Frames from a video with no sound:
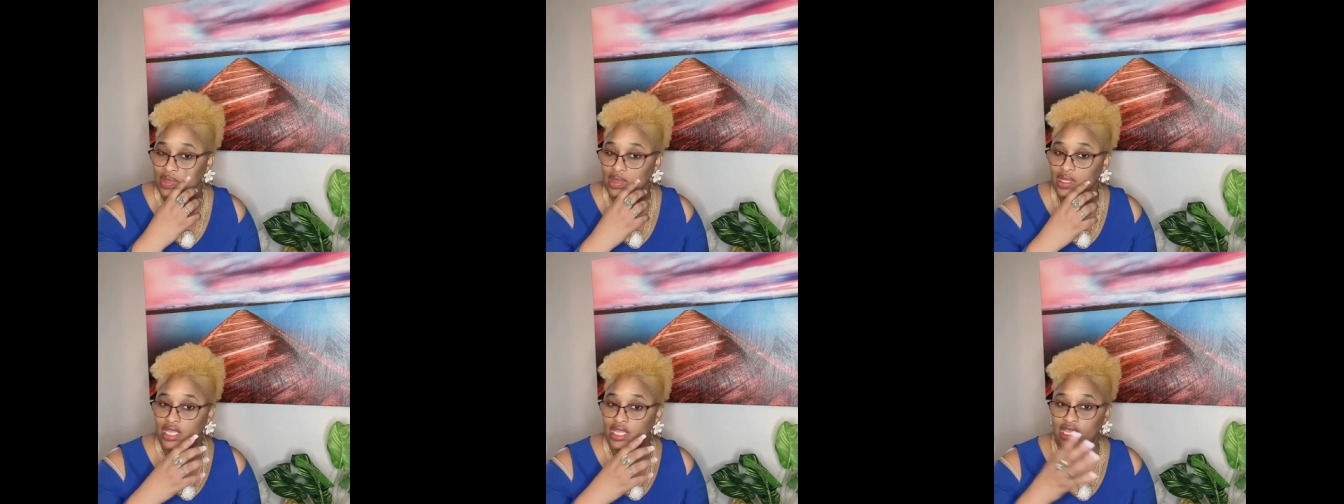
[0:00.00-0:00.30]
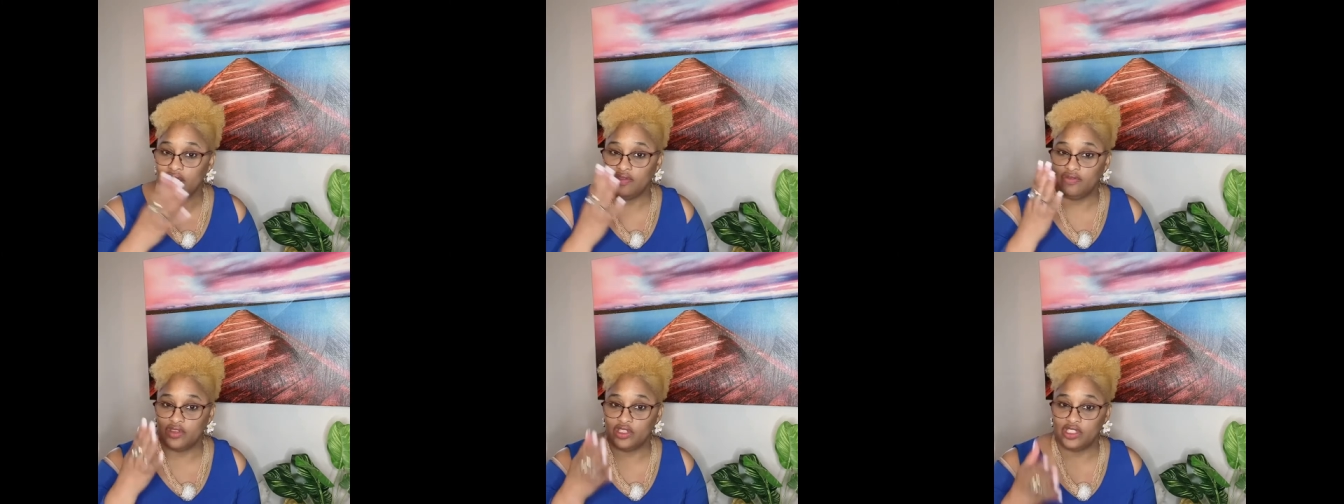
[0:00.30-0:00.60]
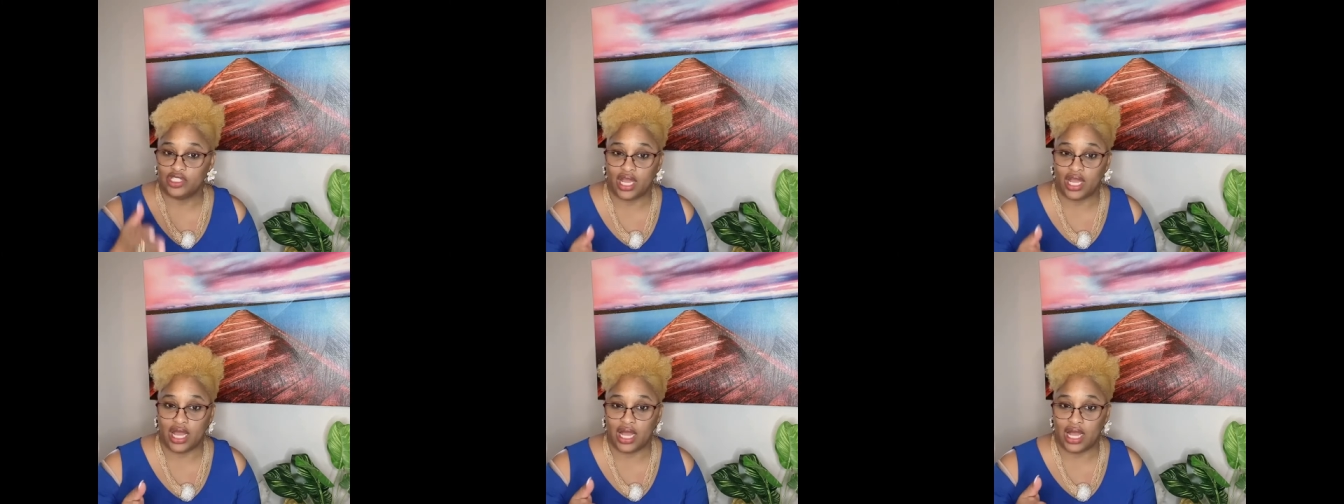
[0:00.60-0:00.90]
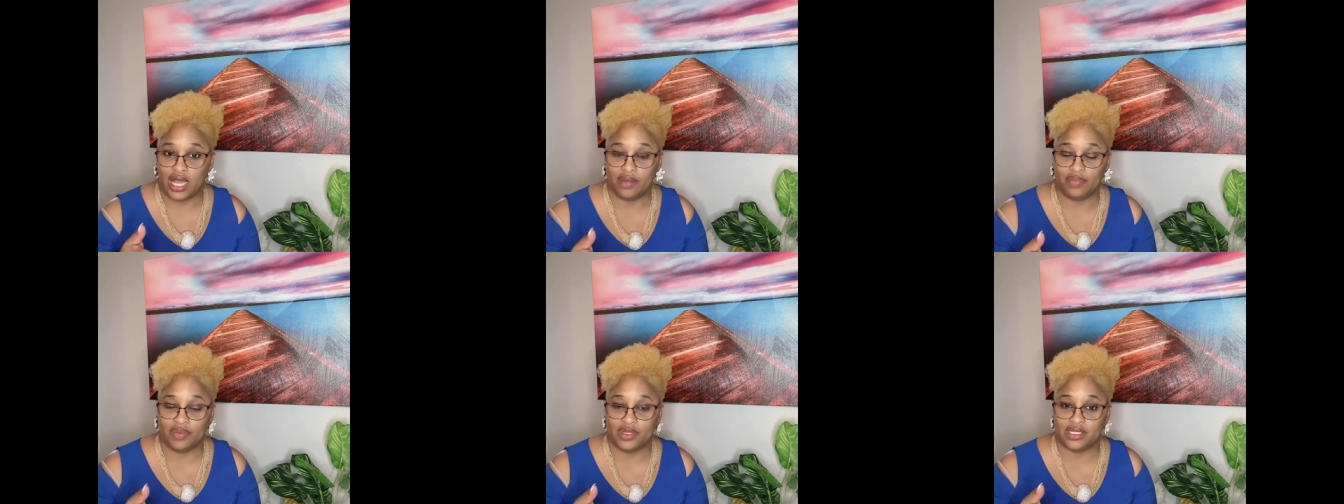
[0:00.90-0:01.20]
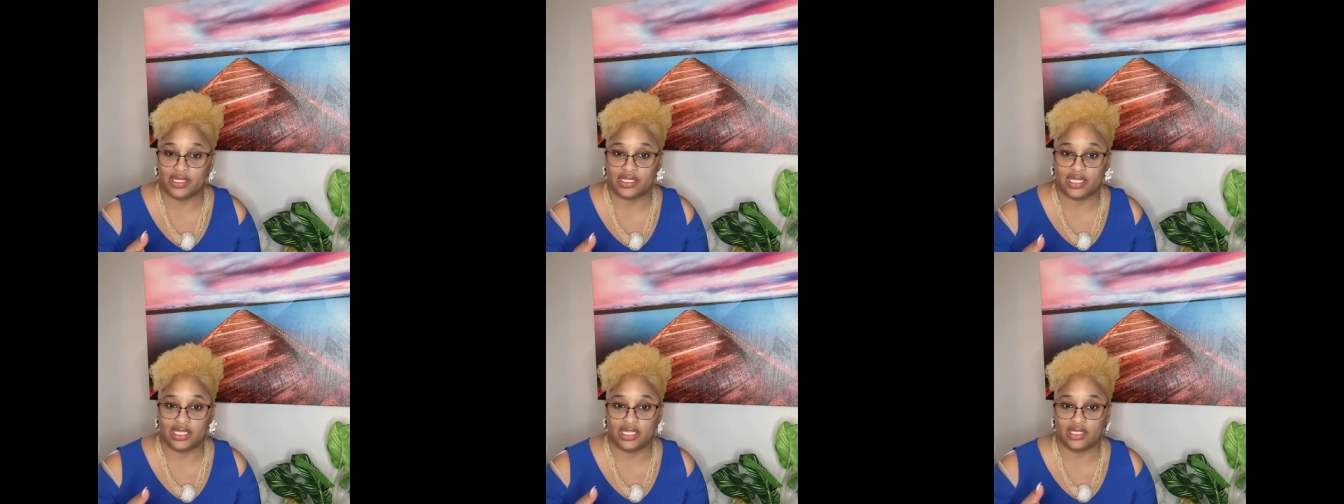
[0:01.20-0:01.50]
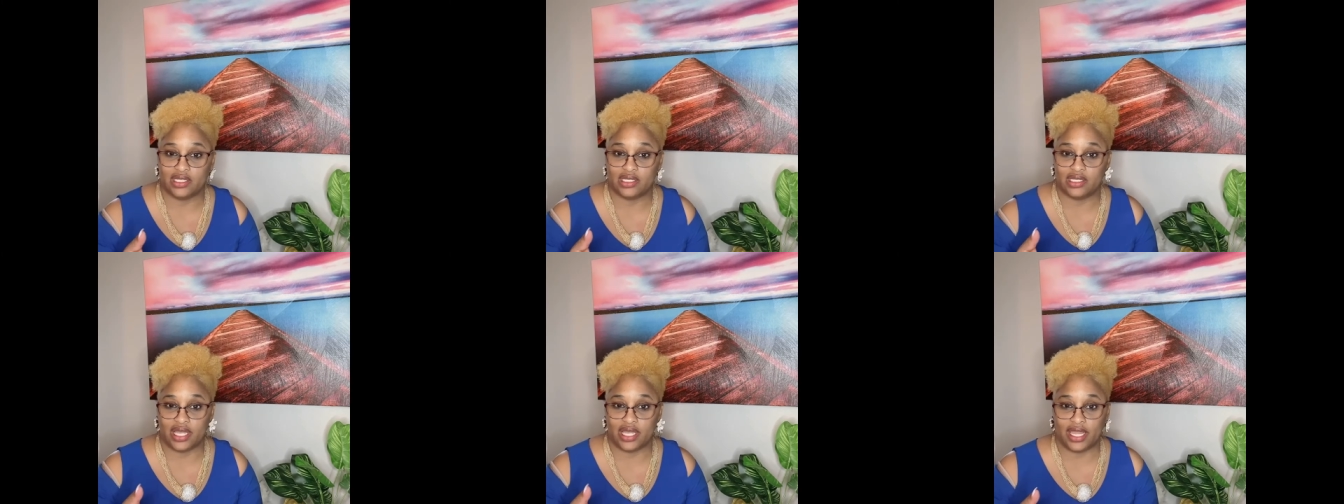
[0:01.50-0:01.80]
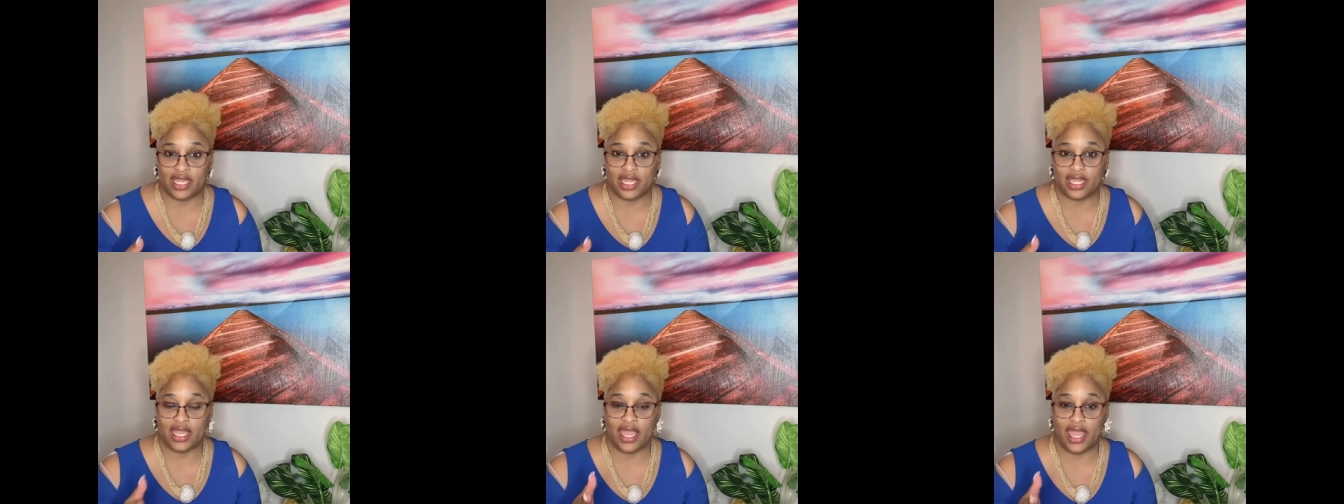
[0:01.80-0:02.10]
if a job is, is
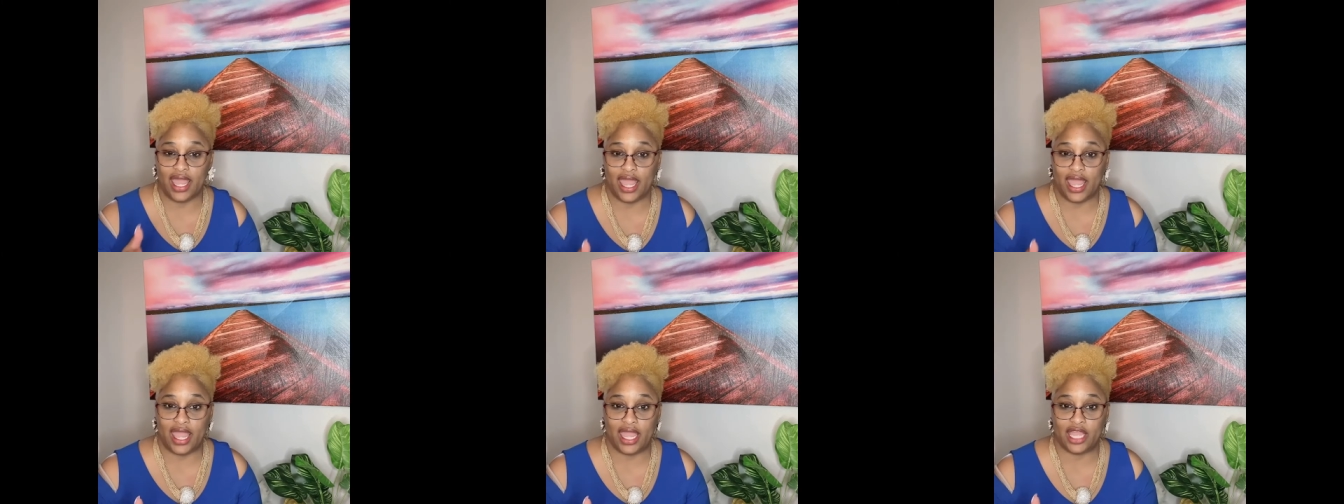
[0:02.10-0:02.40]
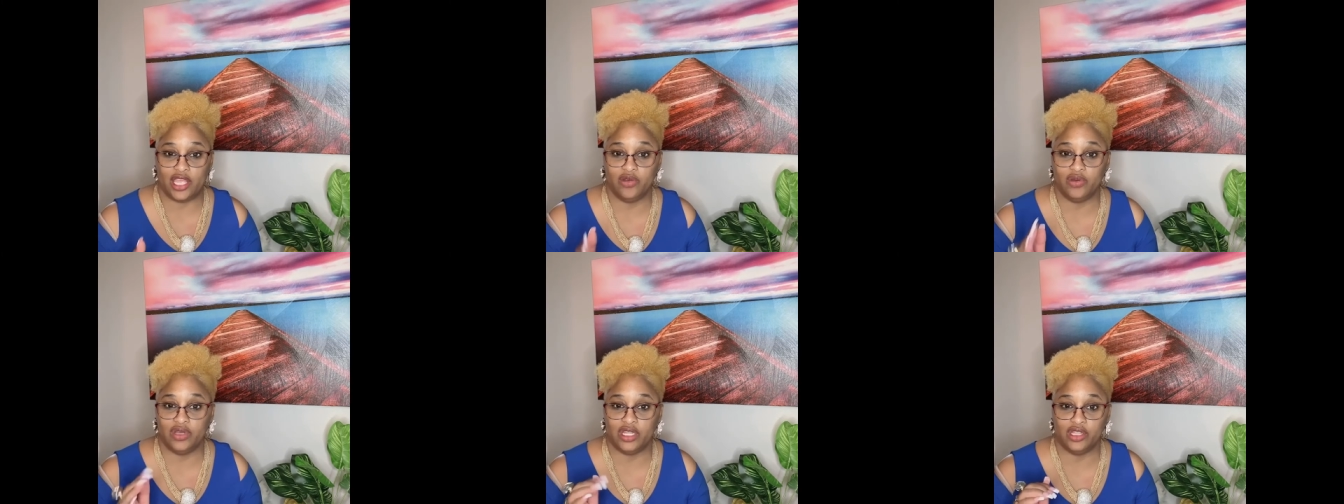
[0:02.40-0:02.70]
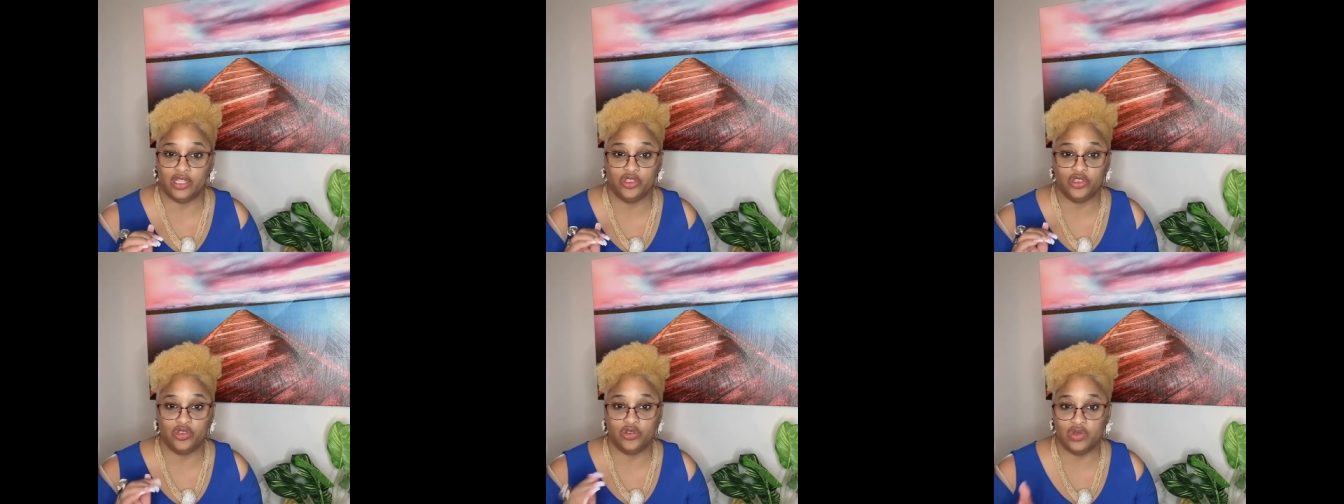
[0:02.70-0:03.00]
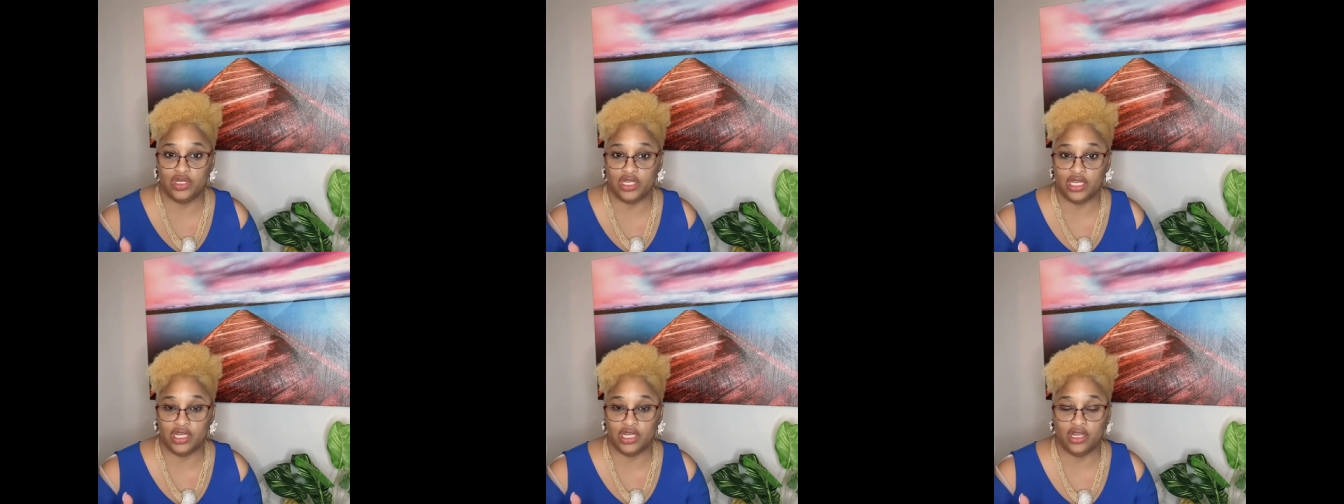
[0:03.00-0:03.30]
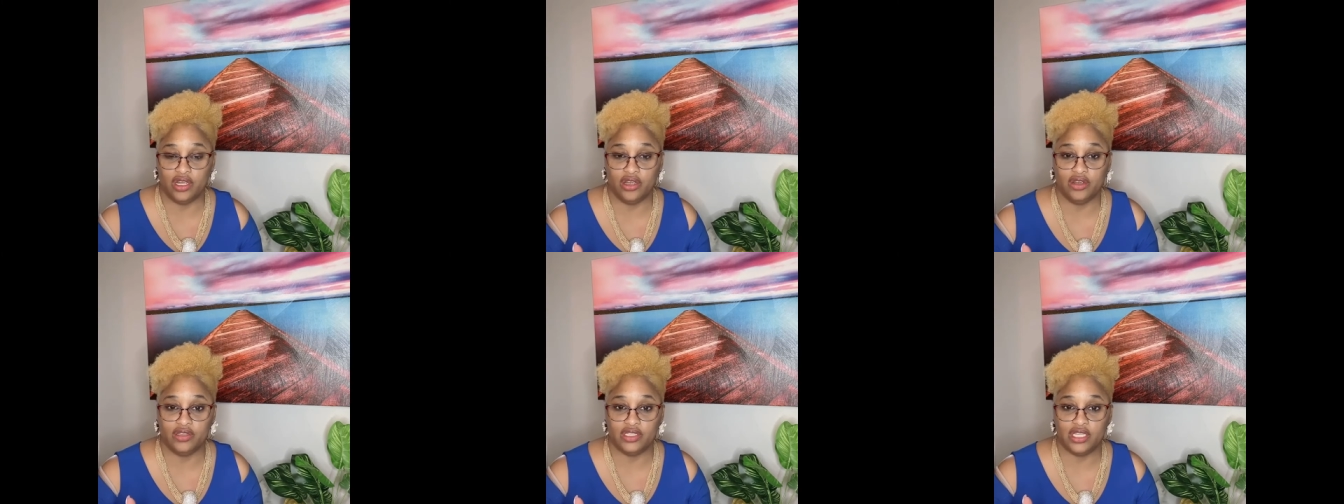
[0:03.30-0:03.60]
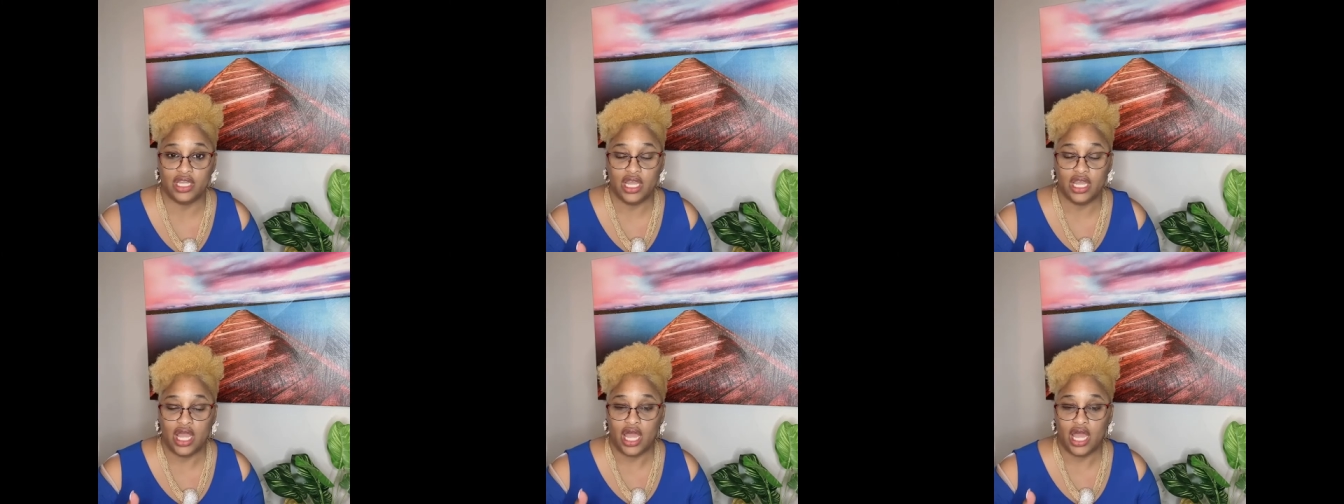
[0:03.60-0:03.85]
saying, hey, you need two years